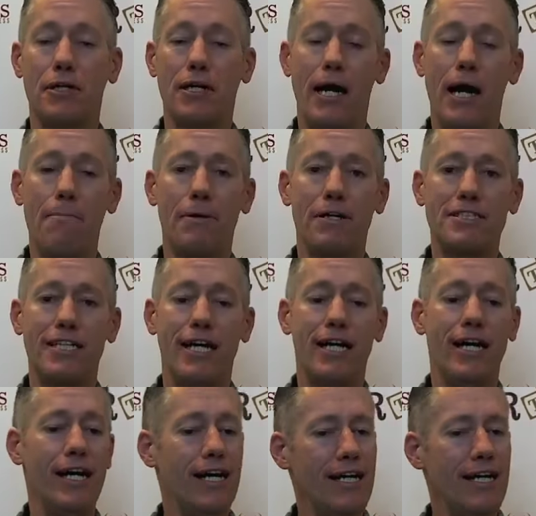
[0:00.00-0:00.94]
come. But
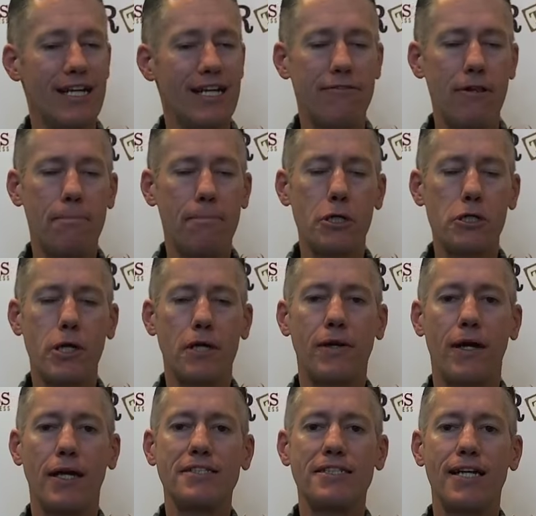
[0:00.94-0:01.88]
definitely appreciate
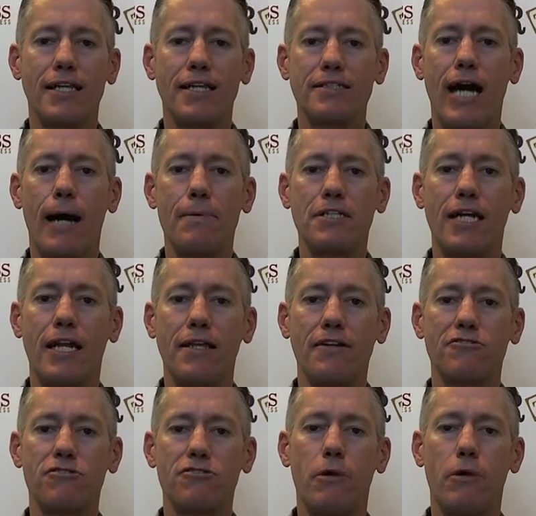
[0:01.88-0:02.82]
the insight on the topic today.
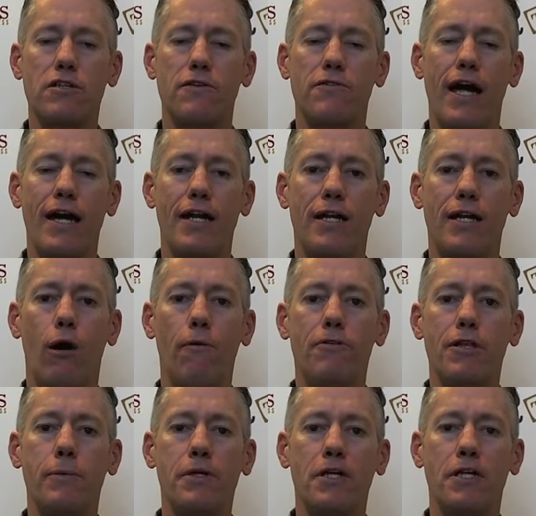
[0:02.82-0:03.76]
Thanks so much for that. And
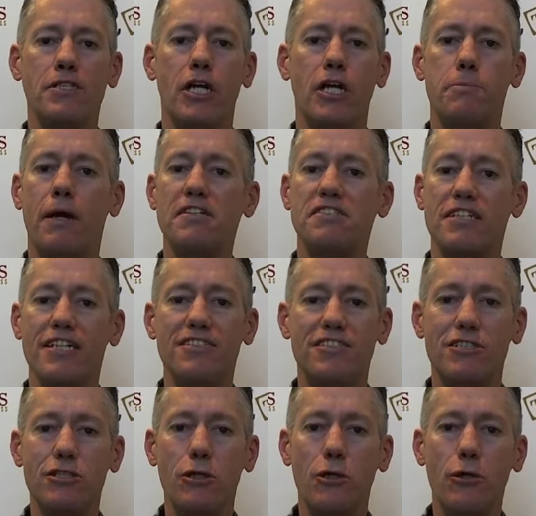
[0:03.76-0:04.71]
hopefully we can touch base again
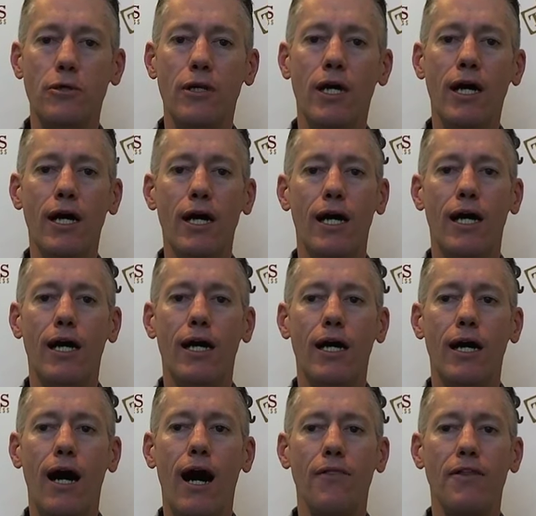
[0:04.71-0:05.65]
soon
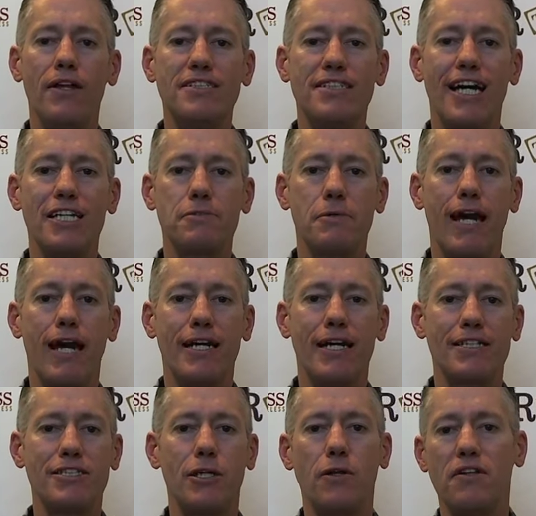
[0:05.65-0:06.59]
on this as we kind of
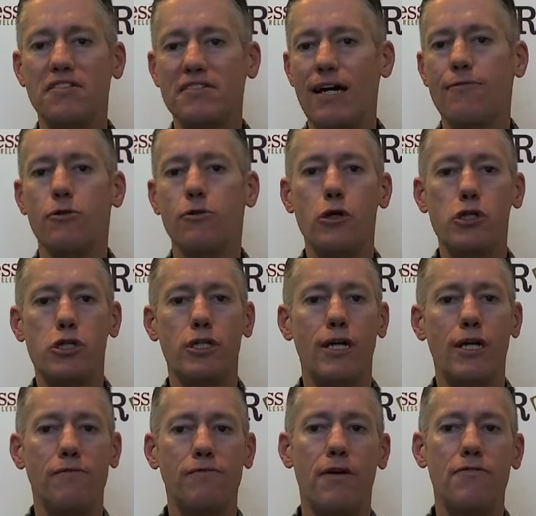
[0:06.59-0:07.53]
continue this evolution
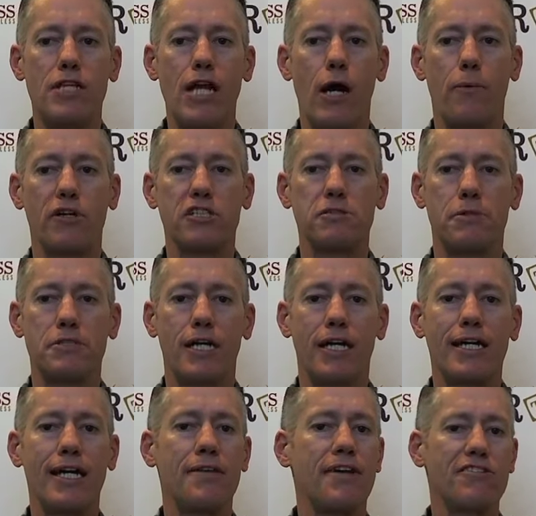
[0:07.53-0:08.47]
of the networks. But
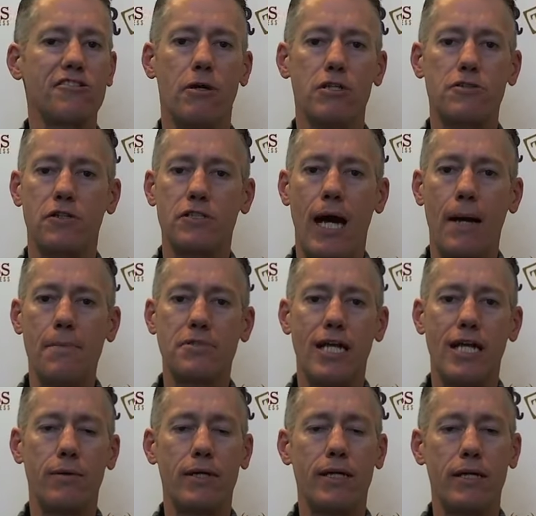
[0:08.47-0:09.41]
again, thanks so much for the time
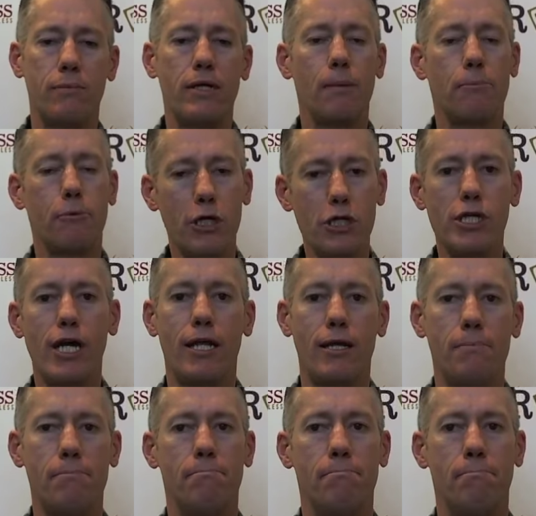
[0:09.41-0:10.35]
today. We appreciate it.